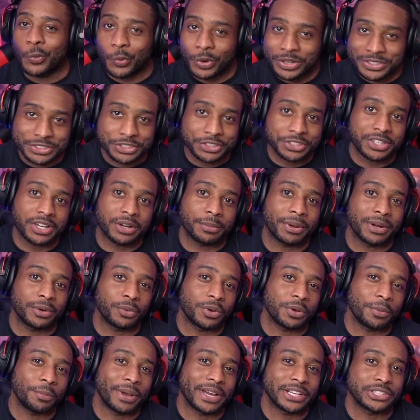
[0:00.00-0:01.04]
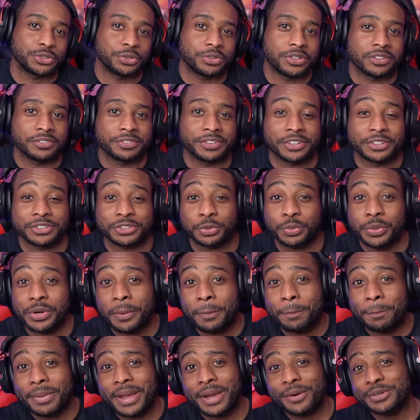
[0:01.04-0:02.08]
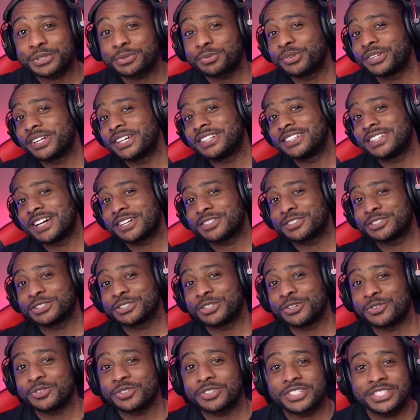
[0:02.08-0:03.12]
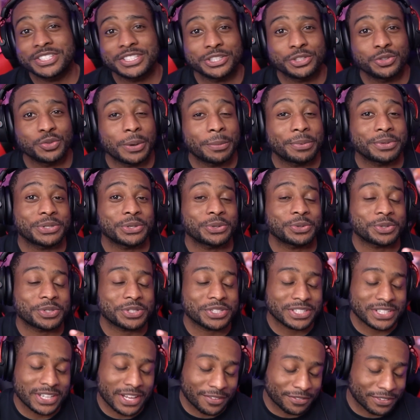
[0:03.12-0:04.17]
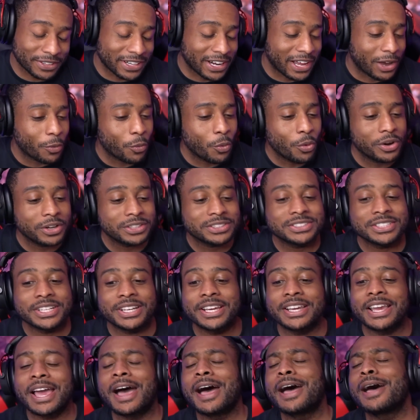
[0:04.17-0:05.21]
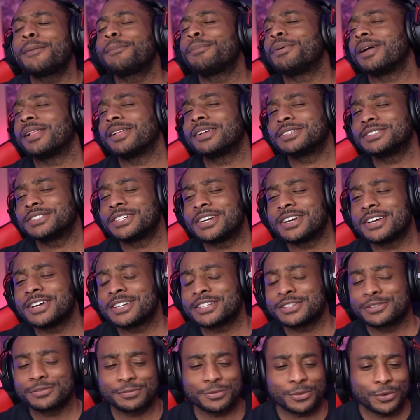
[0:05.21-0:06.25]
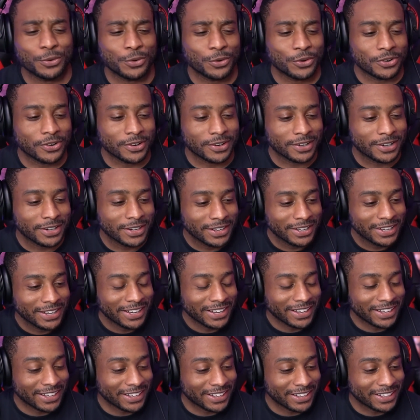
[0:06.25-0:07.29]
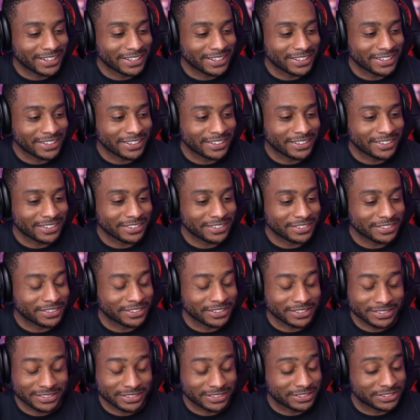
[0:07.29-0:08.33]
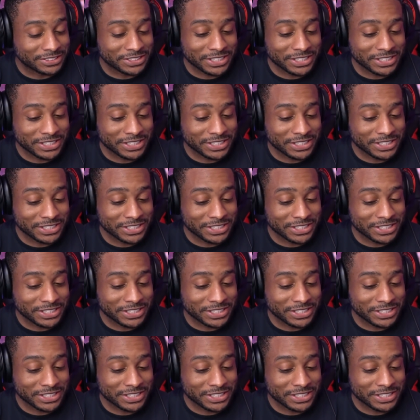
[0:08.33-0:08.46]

What's good, everybody? Welcome back to another video. So we are back with some more of that Dr. Stone Season 2, Episode 7. And I want to say I apologize for the